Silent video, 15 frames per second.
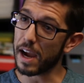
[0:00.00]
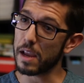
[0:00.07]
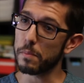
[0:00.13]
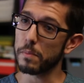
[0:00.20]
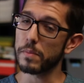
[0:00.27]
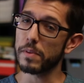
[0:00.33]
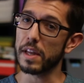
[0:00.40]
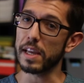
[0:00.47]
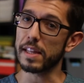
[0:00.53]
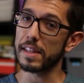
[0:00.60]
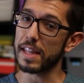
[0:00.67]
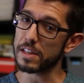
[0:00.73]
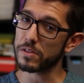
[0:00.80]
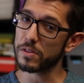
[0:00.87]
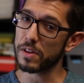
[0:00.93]
I'm like
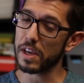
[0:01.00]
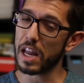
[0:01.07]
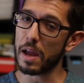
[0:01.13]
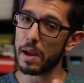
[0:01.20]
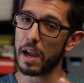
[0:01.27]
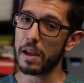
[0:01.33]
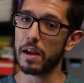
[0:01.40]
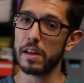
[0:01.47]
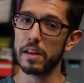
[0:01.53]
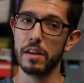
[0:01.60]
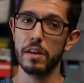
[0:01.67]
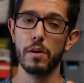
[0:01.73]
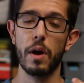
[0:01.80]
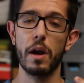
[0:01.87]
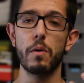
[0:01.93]
lesser than. I
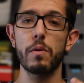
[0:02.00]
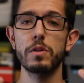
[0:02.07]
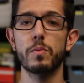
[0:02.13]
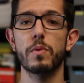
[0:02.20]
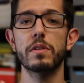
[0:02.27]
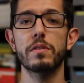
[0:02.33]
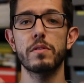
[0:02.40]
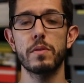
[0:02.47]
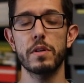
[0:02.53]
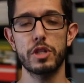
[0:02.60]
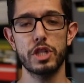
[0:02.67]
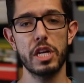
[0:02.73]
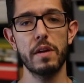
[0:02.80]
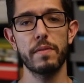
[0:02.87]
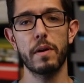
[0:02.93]
always want to achieve.